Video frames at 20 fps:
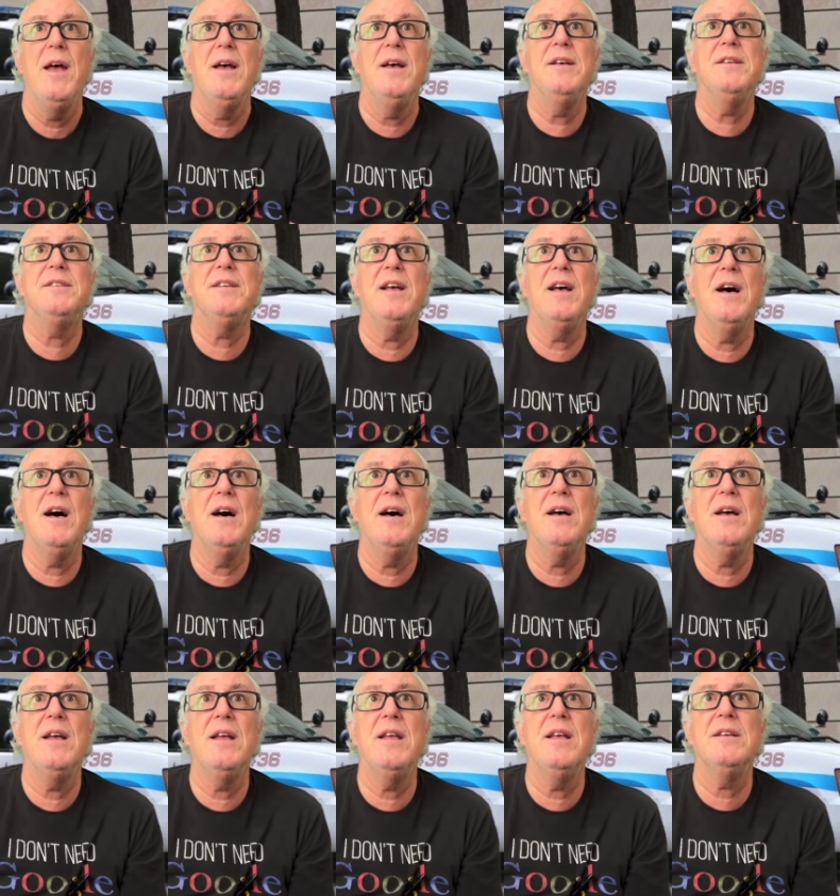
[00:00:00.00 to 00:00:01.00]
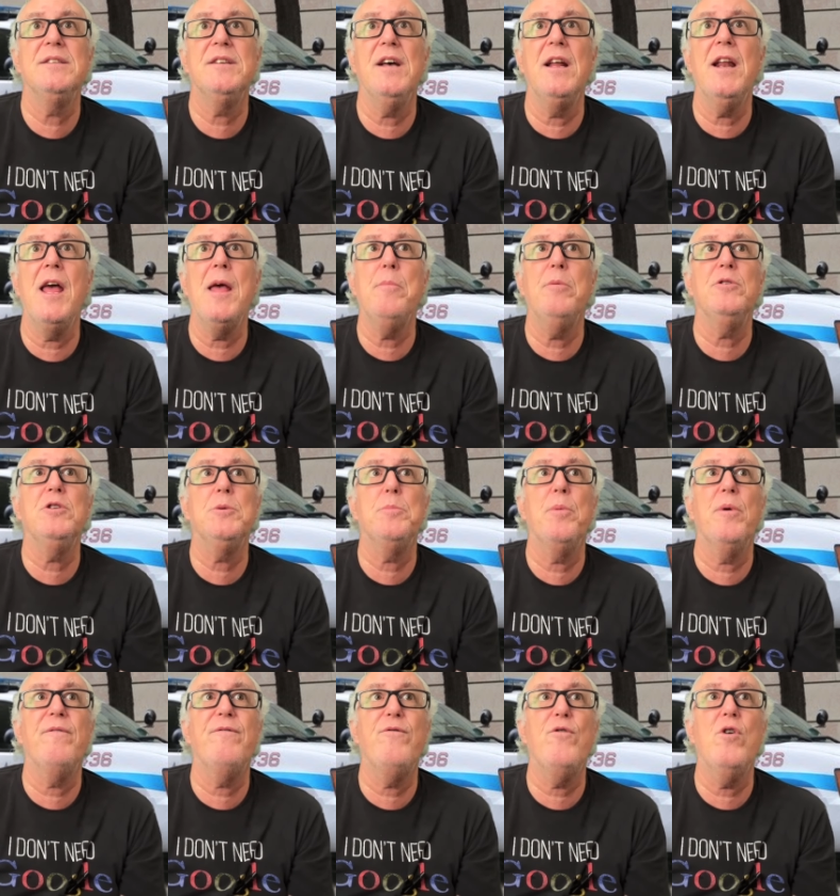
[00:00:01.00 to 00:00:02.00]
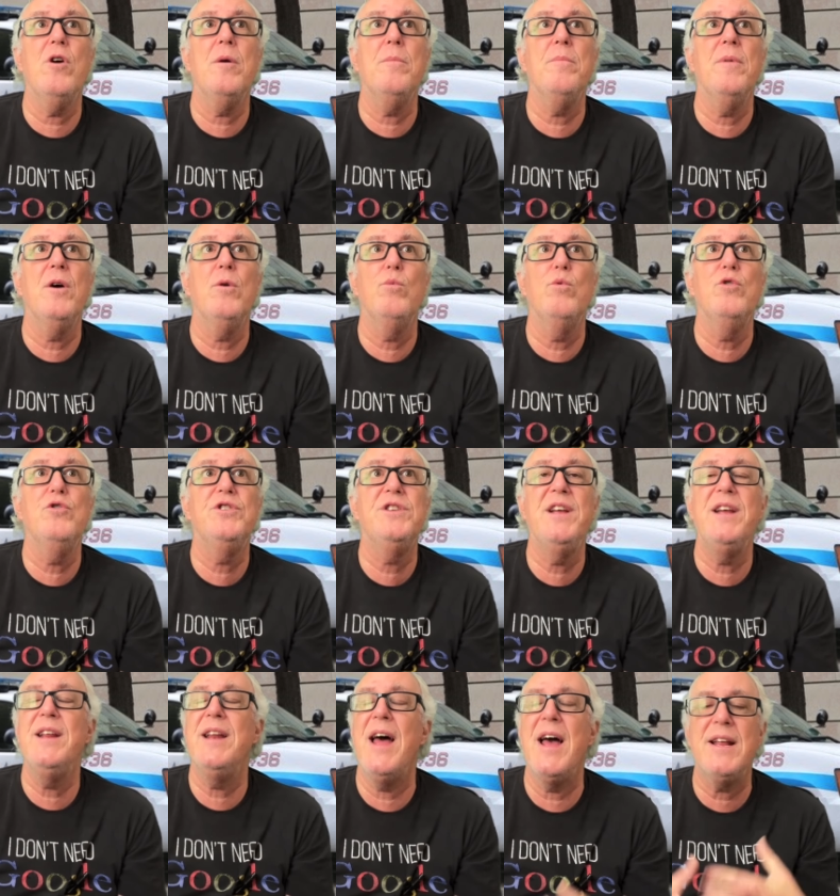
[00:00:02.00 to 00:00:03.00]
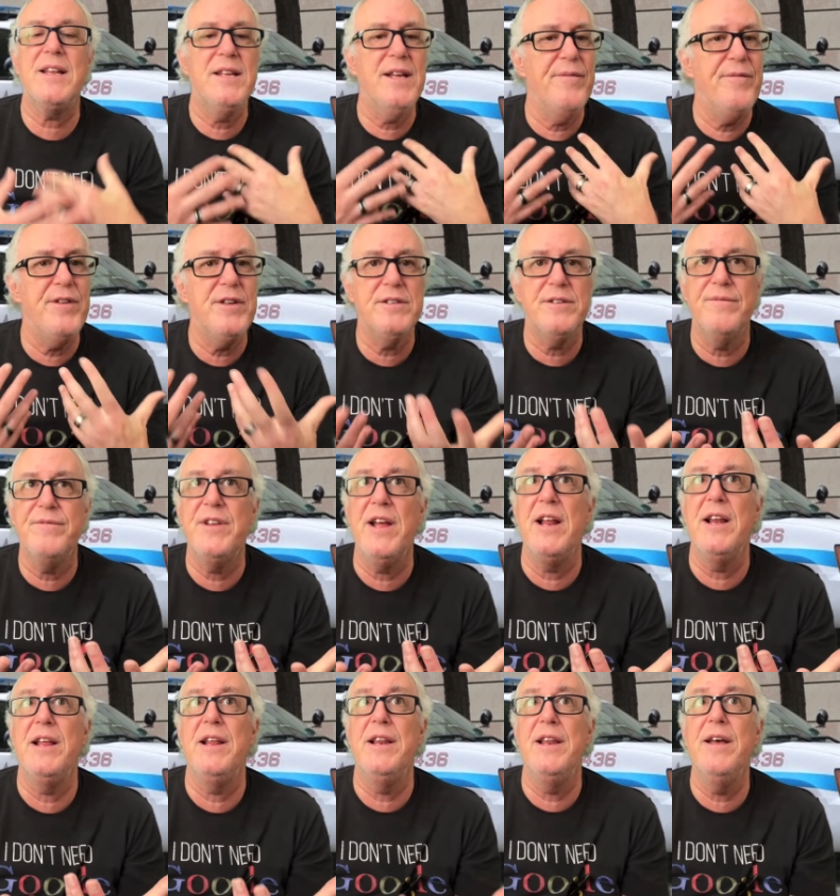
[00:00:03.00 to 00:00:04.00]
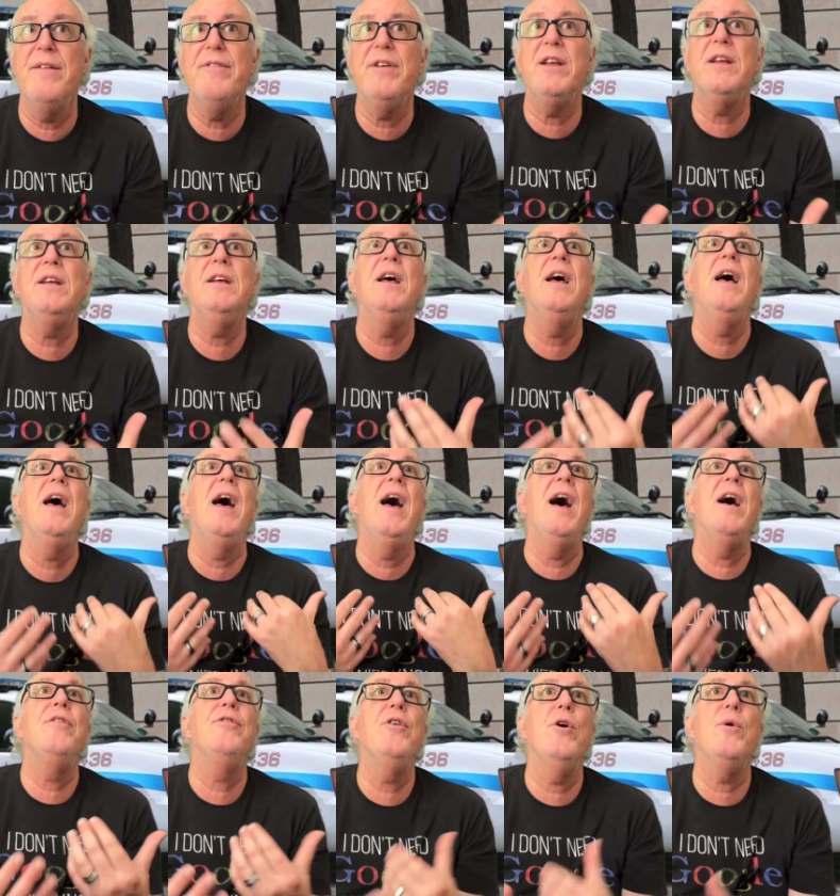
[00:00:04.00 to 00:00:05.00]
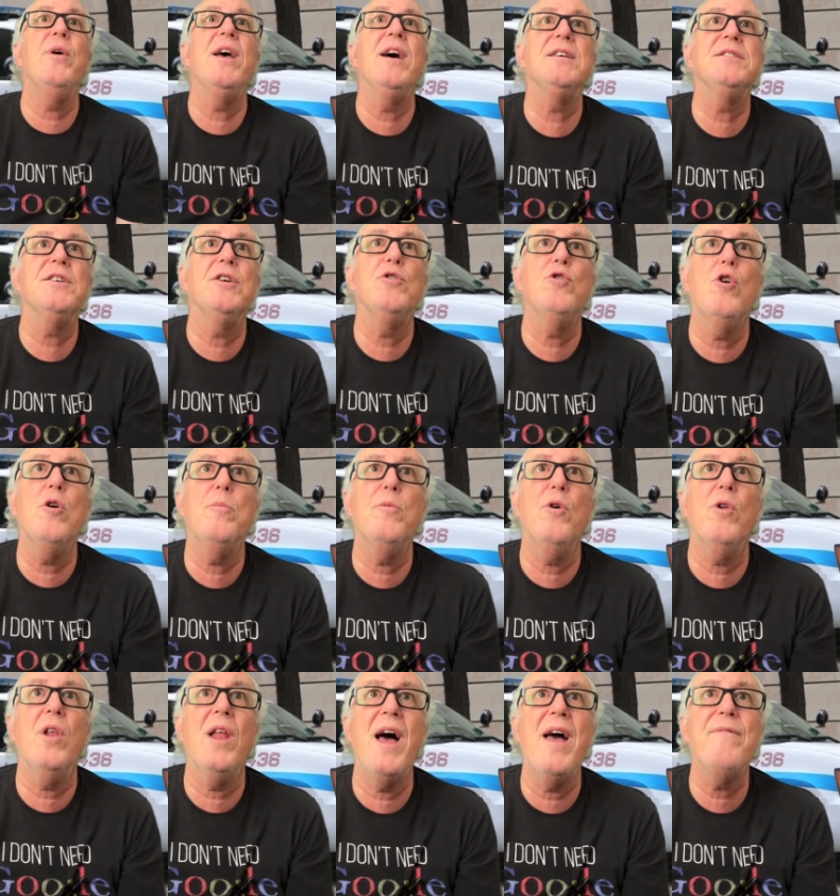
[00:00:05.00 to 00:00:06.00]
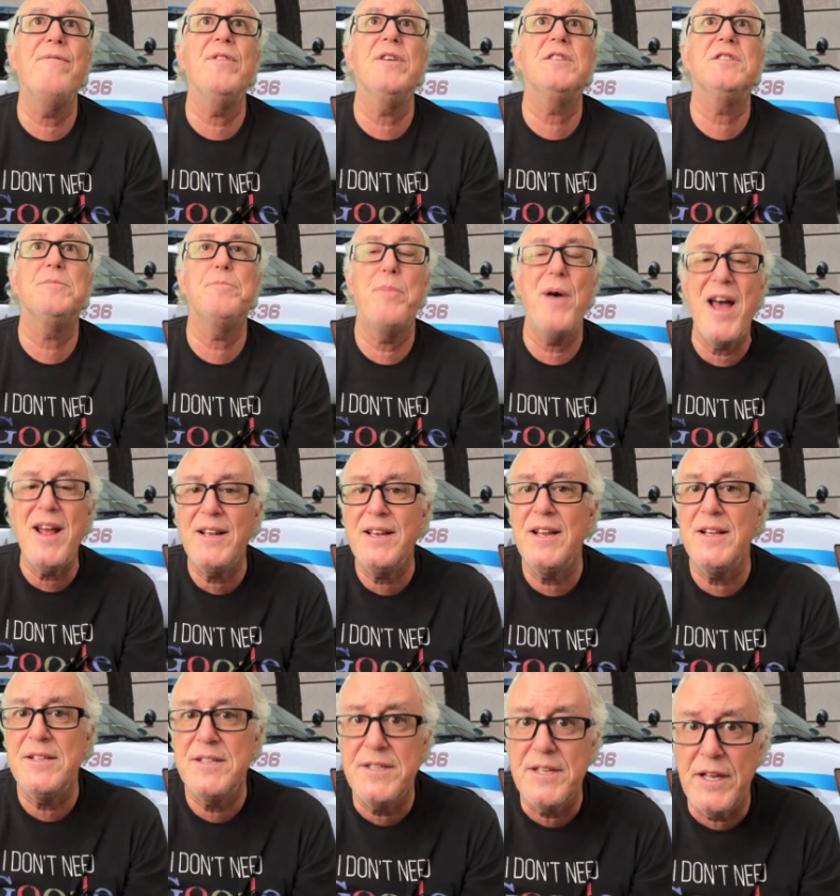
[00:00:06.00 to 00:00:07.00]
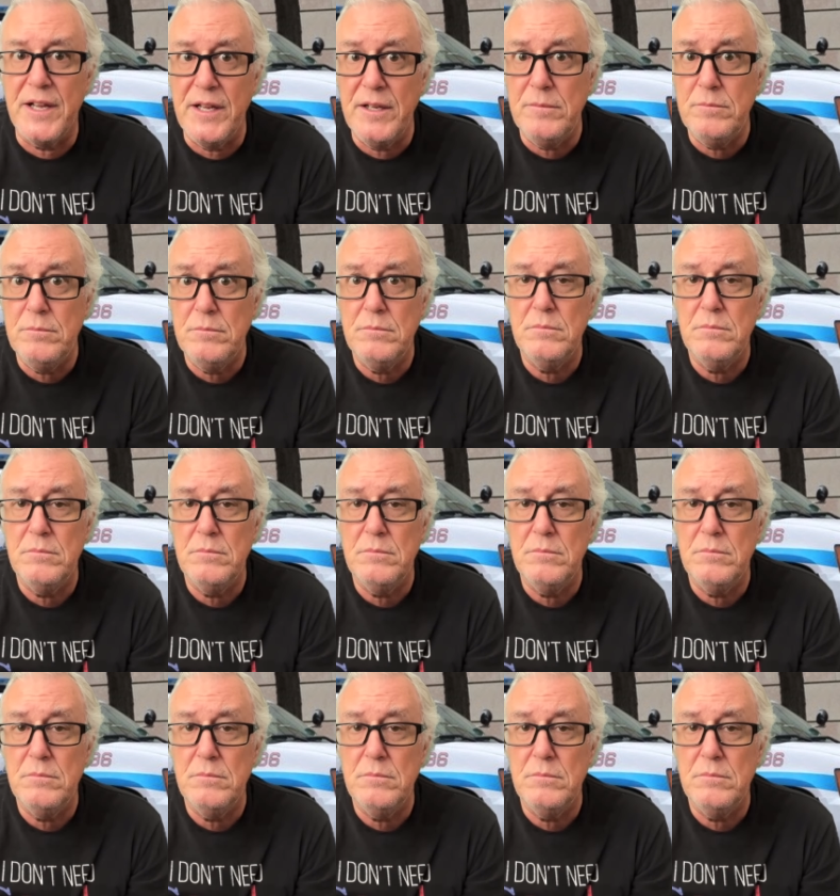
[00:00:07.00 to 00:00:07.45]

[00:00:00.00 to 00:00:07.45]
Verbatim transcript: His, he is unable to perform routine activities of daily living, and though he has a normal life expectancy,